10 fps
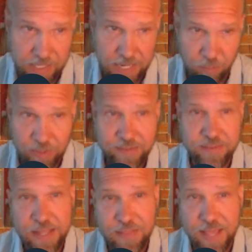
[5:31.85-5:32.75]
and I would
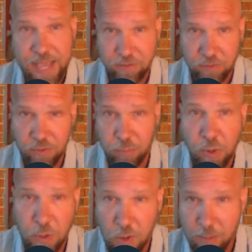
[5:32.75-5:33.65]
send that to the
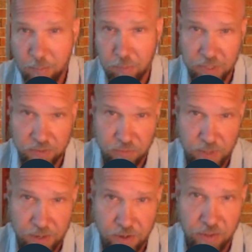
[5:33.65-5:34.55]
program
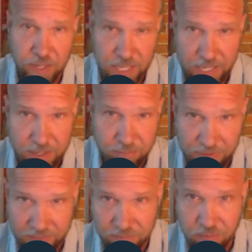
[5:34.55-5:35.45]
administrator in
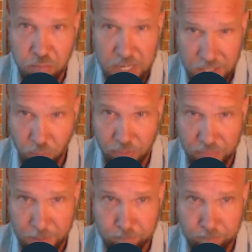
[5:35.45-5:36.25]
advance of meeting with them.